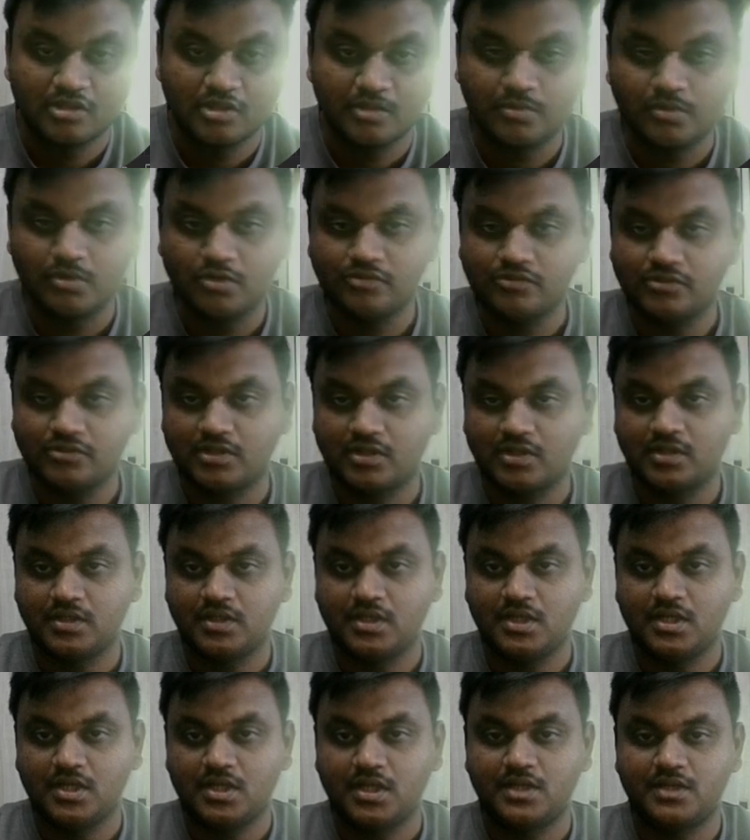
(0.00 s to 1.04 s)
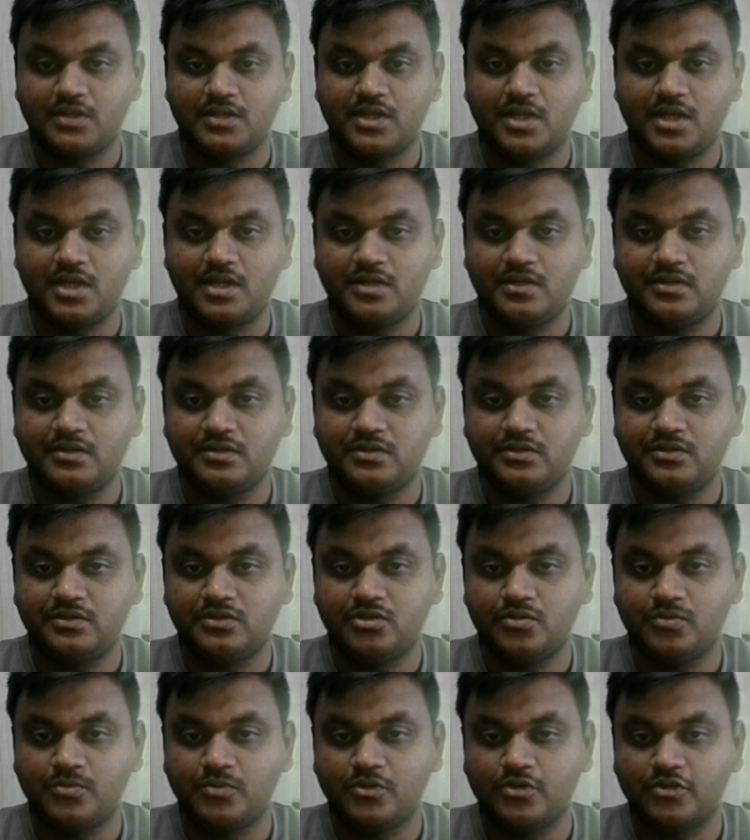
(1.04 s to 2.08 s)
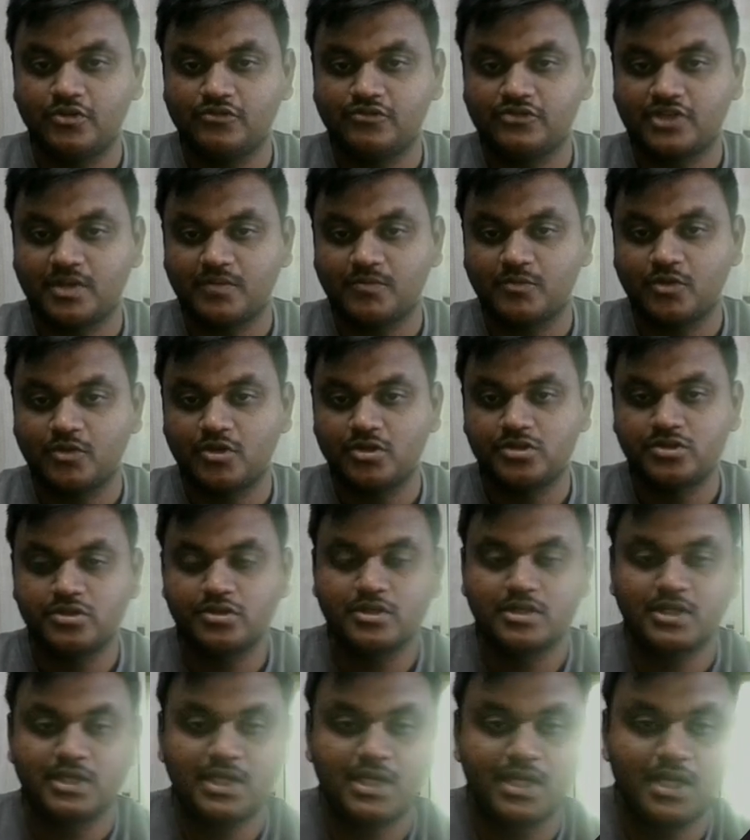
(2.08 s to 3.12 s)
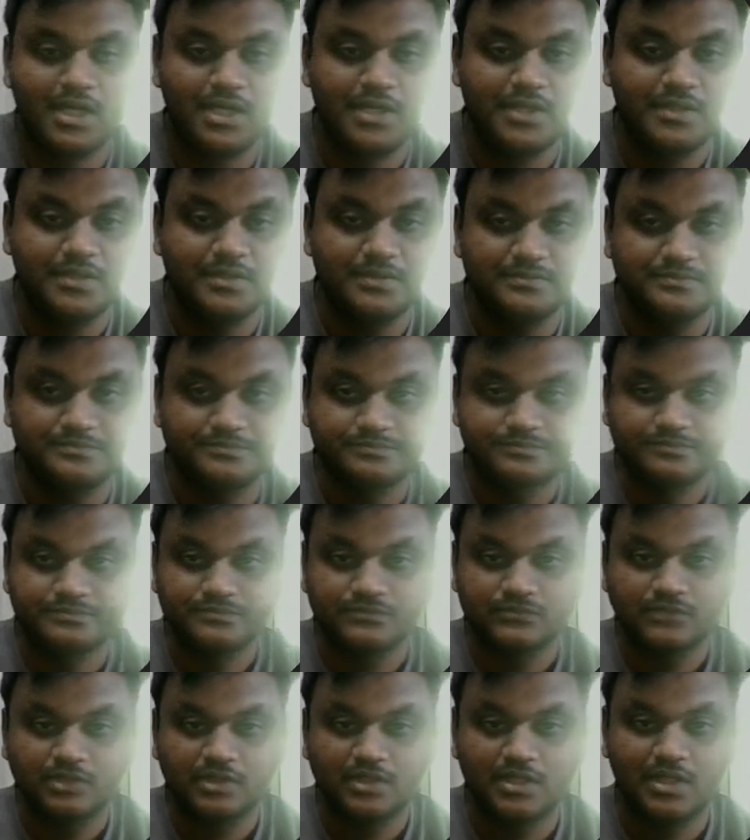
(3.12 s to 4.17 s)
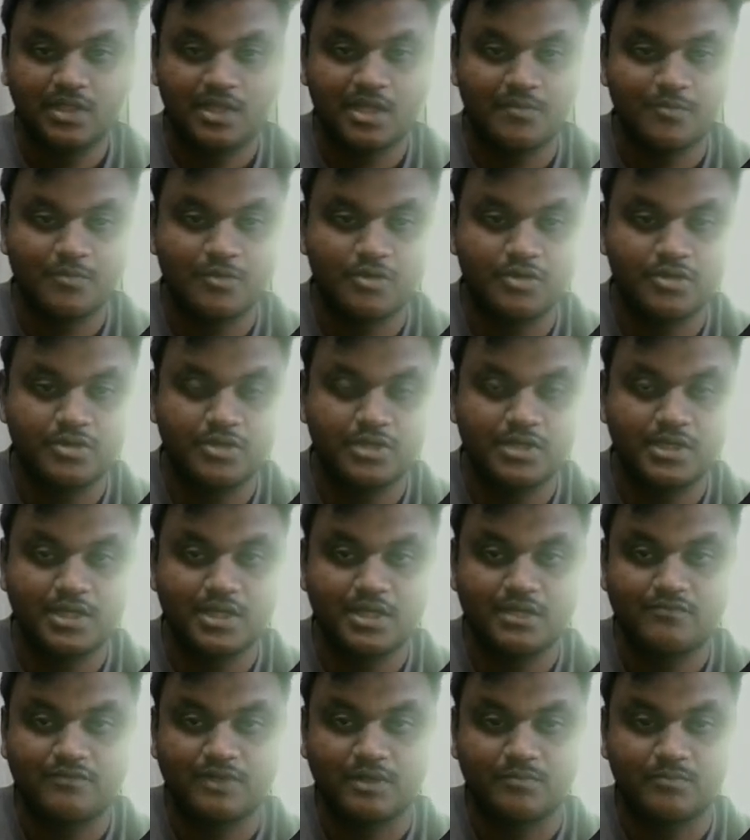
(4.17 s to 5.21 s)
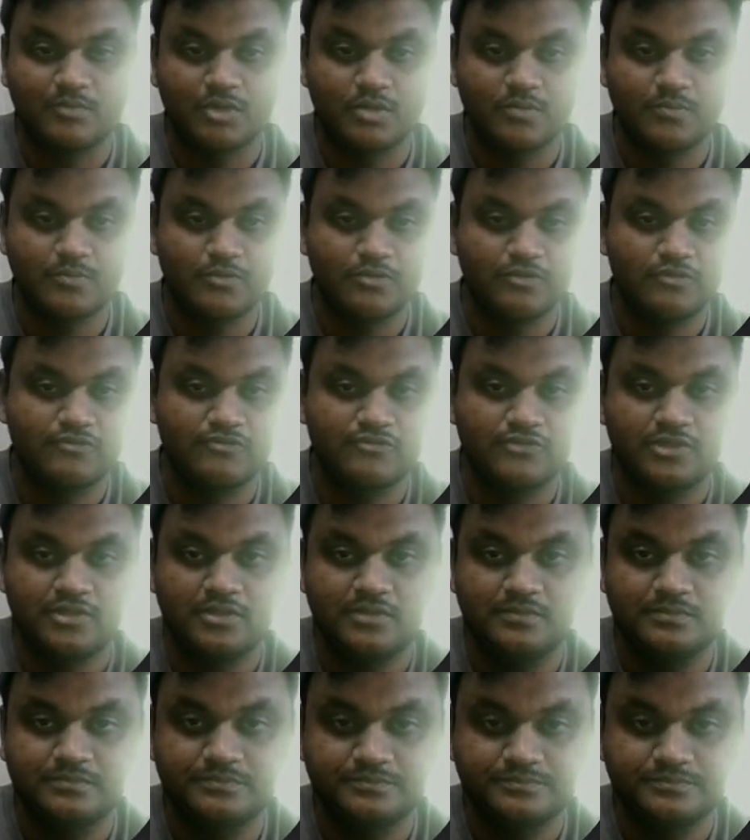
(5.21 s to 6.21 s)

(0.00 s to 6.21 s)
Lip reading: Suppose in the new post I'm going to create. Here I'm going to create one more post.